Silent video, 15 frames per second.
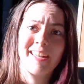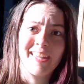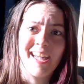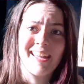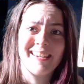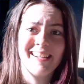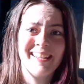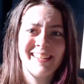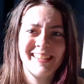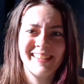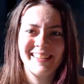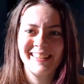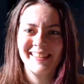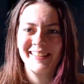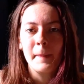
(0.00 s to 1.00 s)

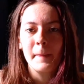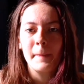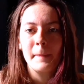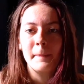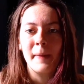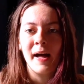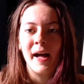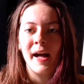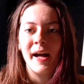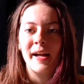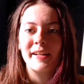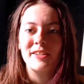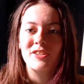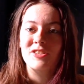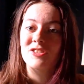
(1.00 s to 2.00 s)
again.
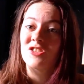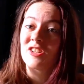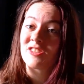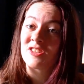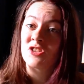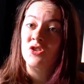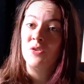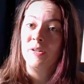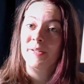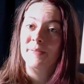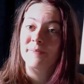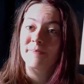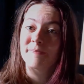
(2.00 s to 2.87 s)
But just enjoy.